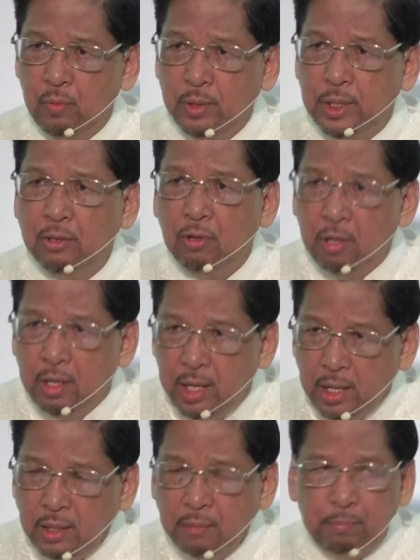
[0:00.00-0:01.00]
with an
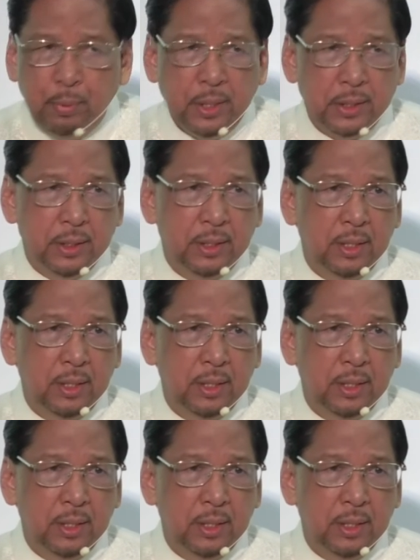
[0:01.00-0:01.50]
ordained priest.